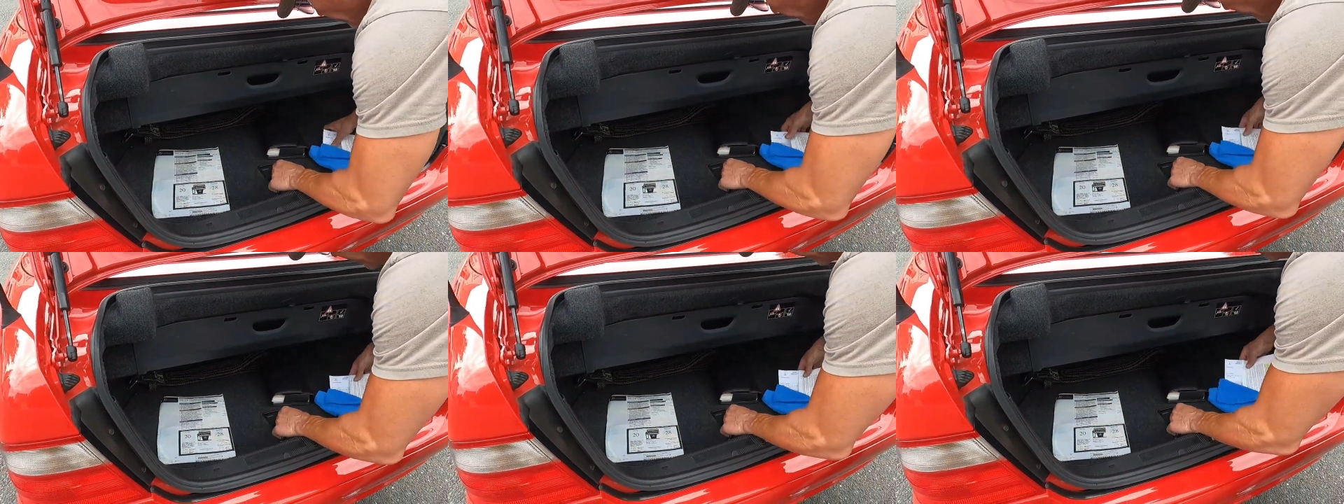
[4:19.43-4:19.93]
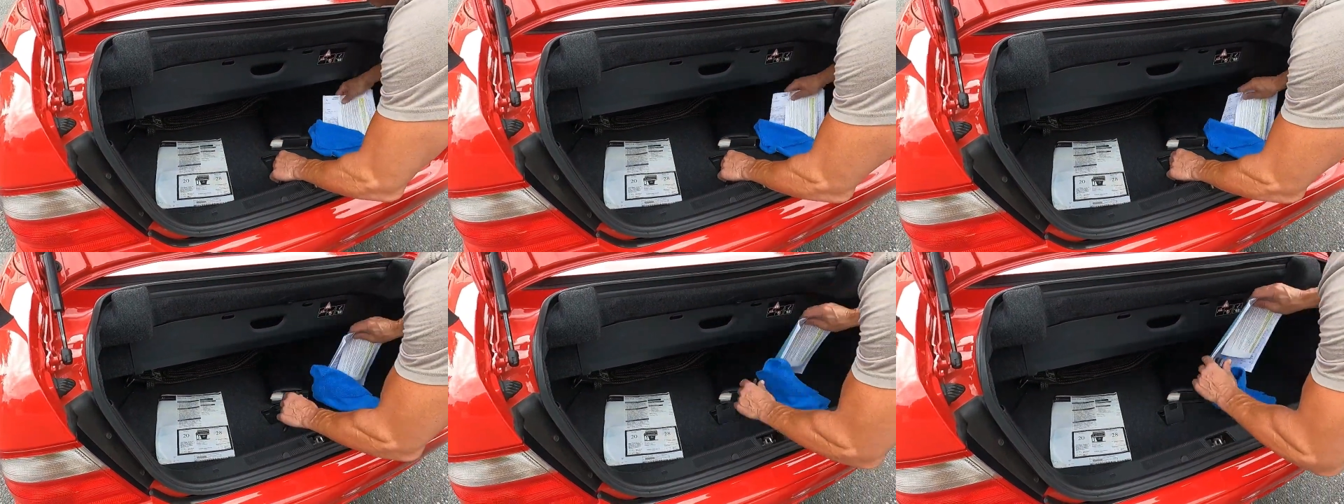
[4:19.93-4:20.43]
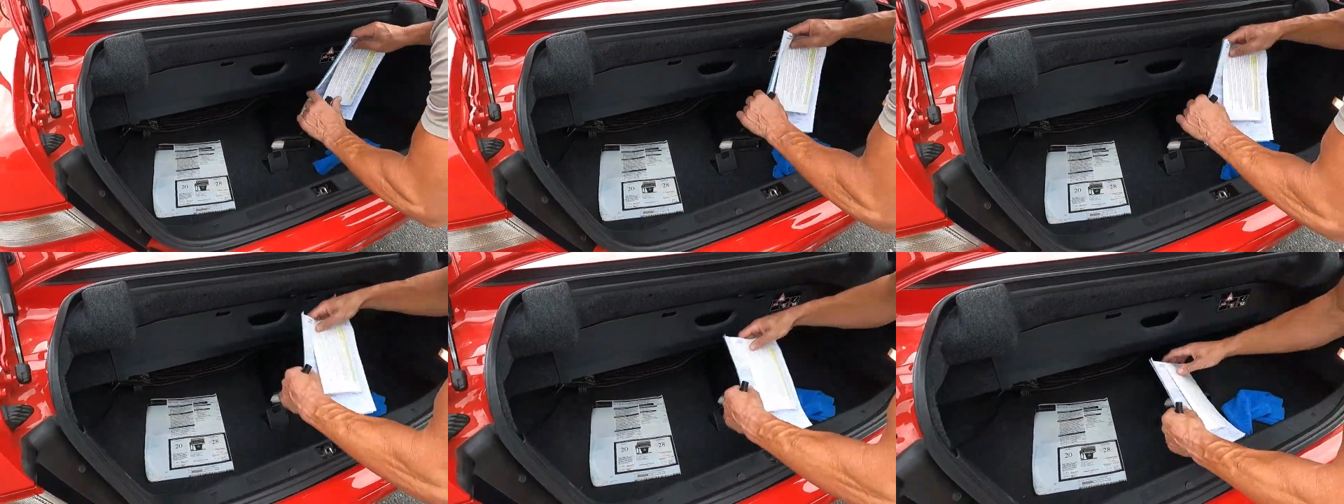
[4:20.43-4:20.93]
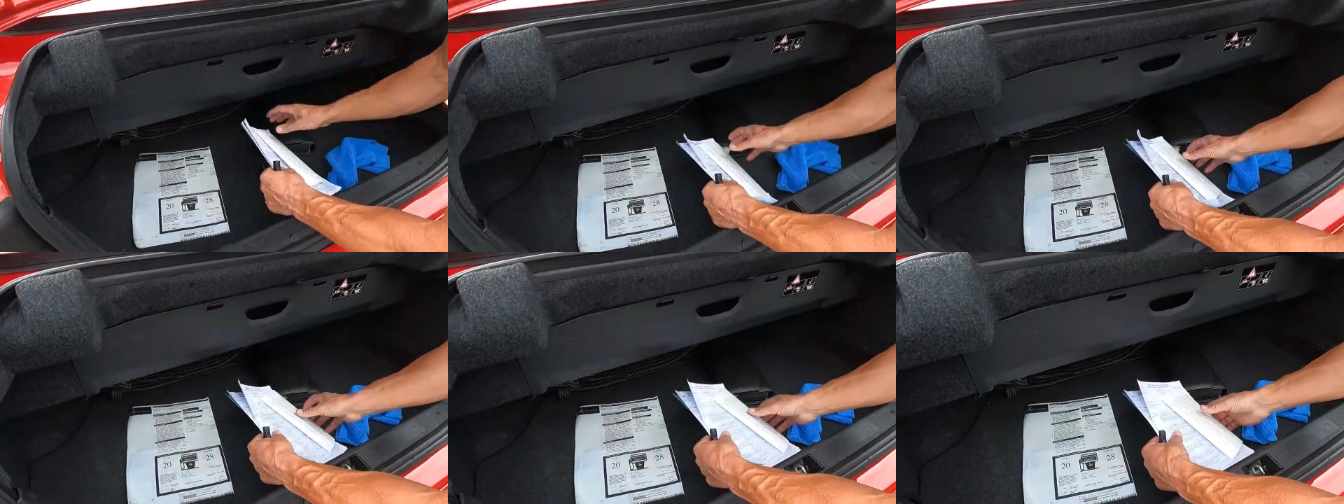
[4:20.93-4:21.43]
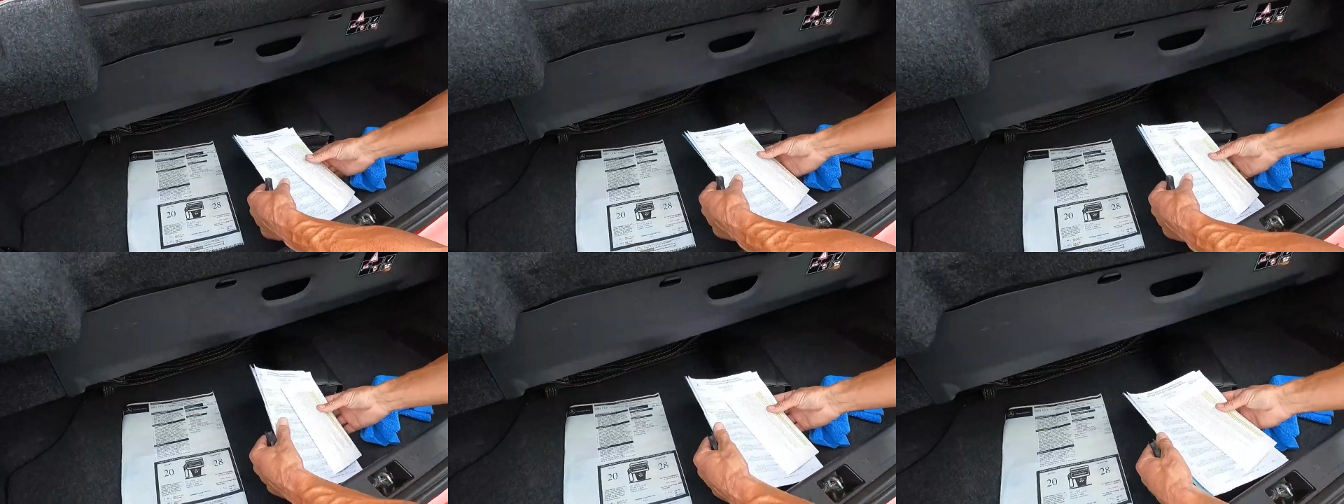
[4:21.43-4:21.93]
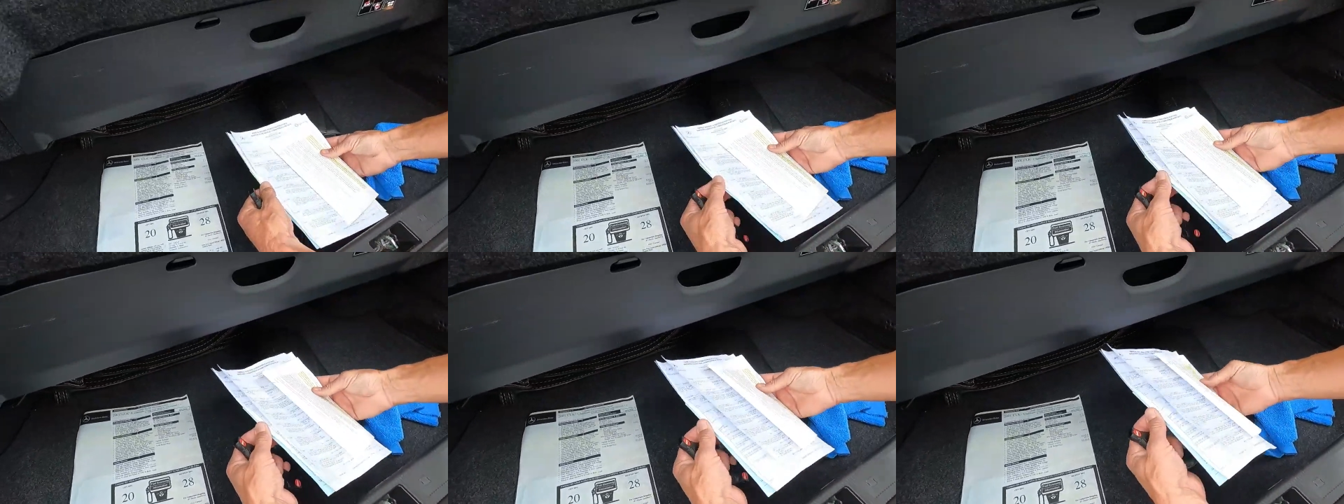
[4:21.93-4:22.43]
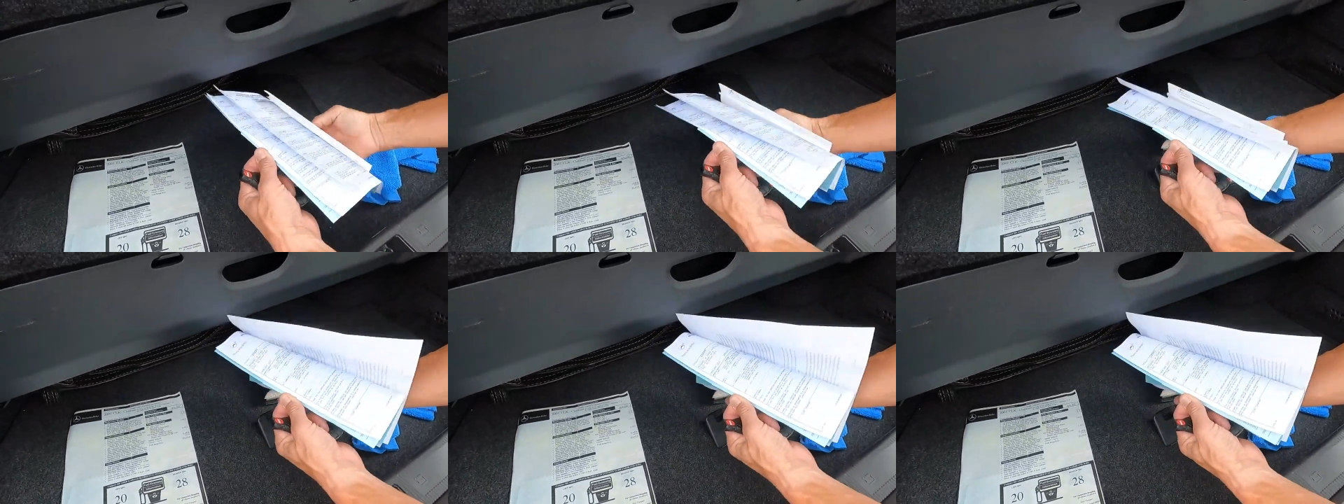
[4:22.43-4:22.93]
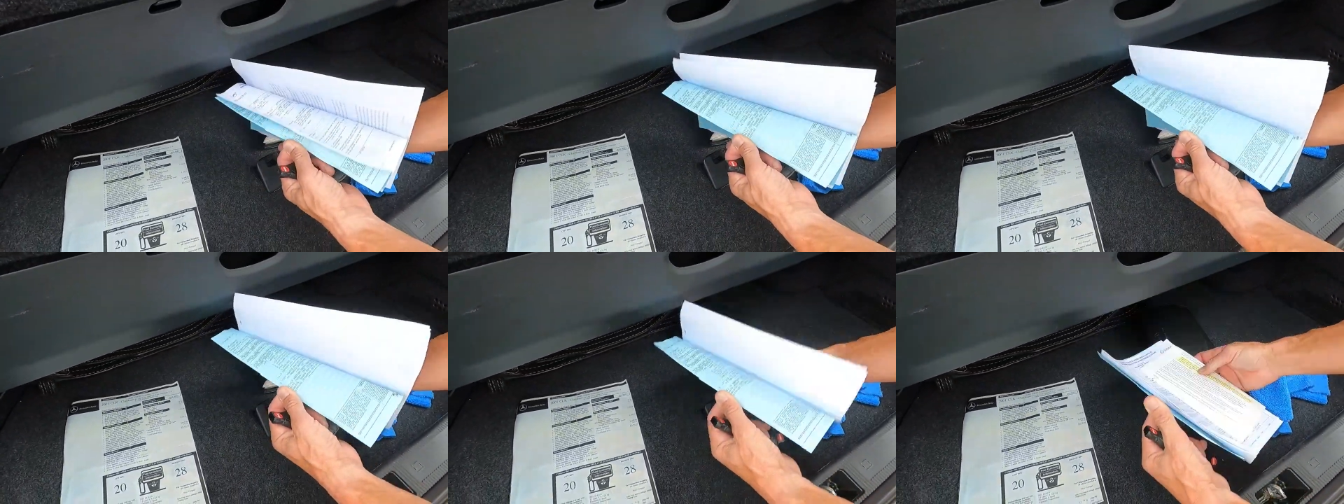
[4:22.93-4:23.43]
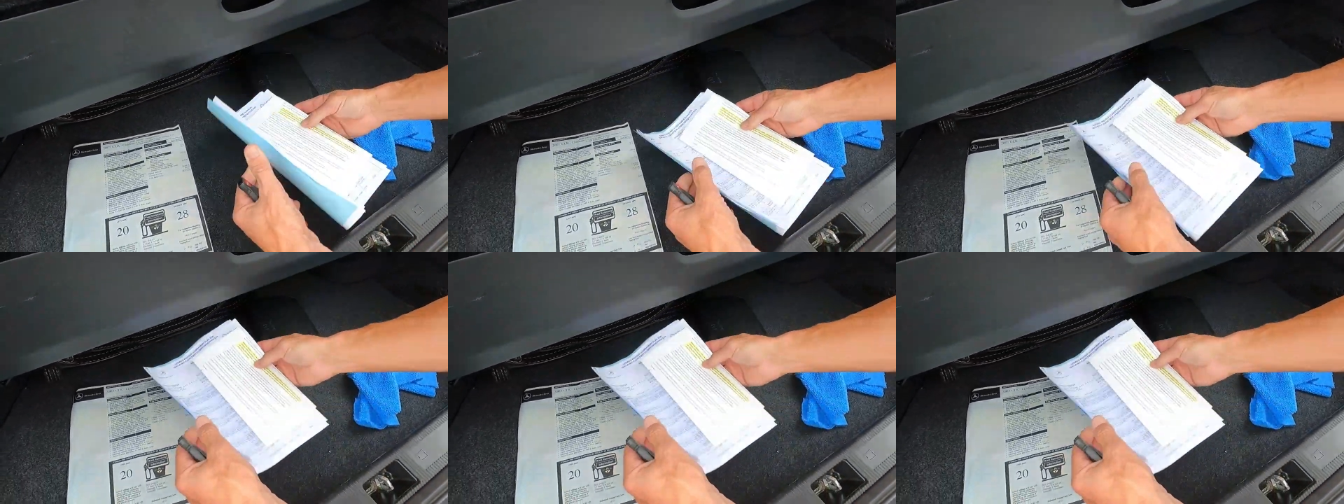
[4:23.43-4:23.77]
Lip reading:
(no speaker visible)